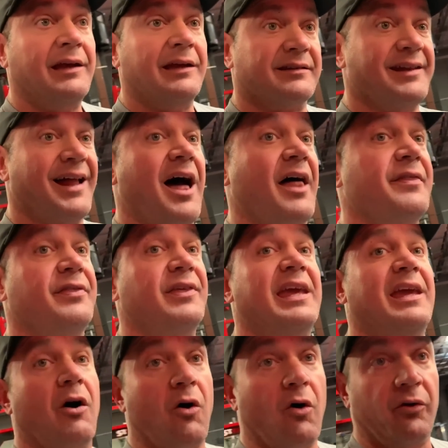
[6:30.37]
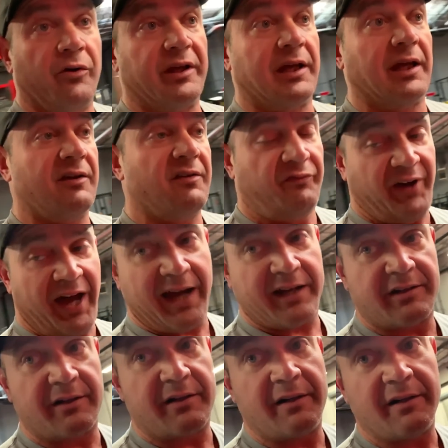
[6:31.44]
is not the only
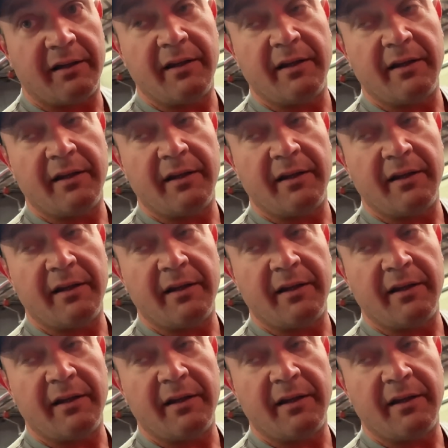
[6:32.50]
factor.